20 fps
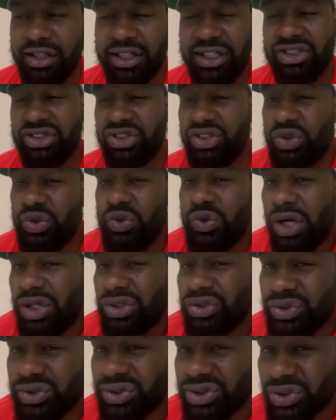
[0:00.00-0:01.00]
in
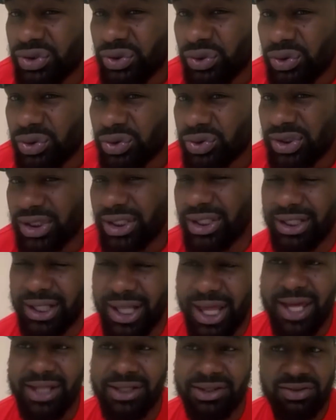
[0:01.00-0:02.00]
200 schools in the
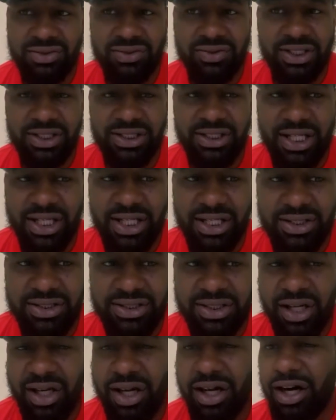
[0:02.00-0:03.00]
last 3 years,
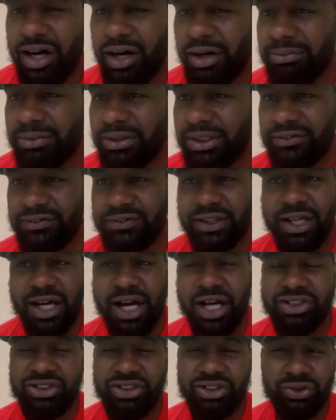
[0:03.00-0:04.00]
uplifting
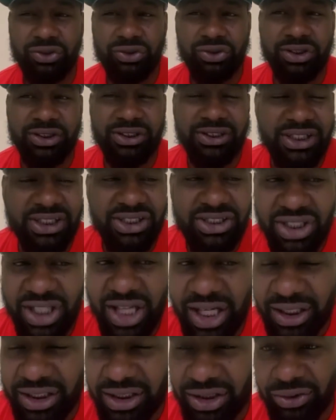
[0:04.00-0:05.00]
our children, teaching
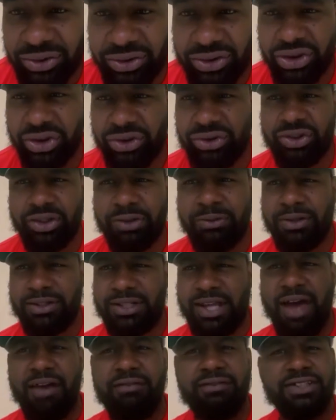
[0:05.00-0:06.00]
our children
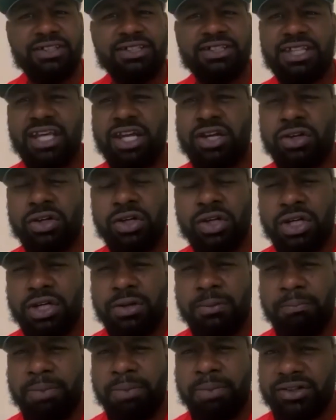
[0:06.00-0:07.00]
to have a
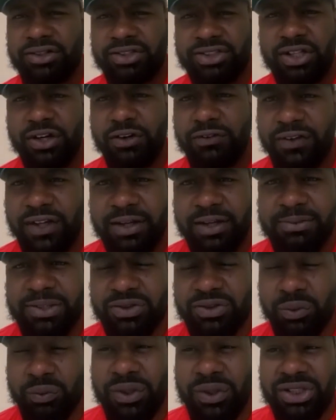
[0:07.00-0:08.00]
better
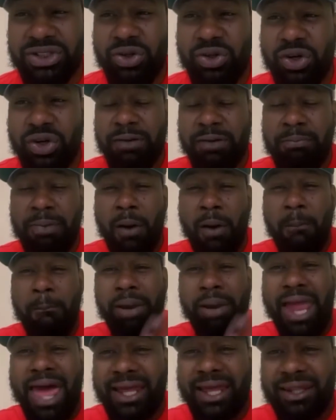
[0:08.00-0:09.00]
self-image. When we're talking about
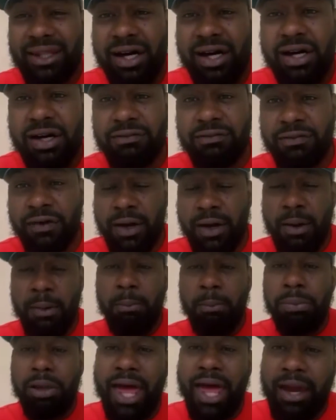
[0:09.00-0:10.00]
Black love,
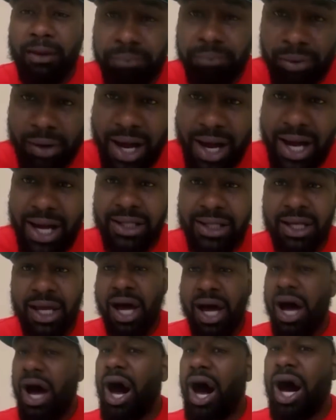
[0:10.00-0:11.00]
Black pride,
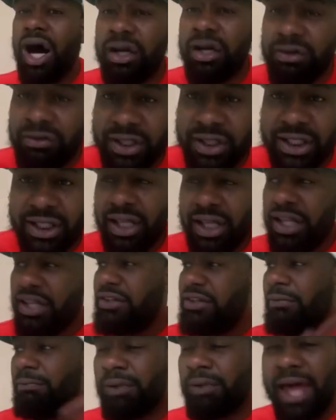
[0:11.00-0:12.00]
honoring
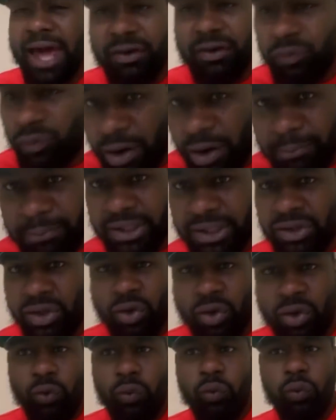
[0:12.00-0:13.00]
the Black woman,
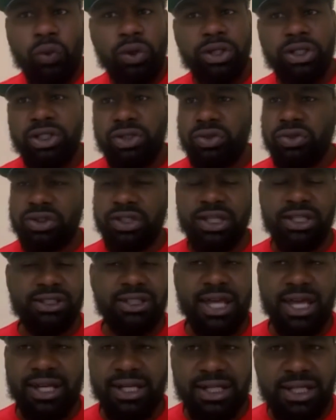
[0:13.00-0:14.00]
what do you think
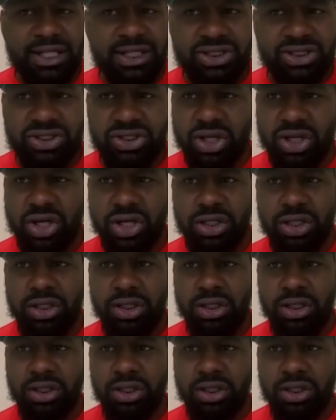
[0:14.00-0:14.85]
that is, sir?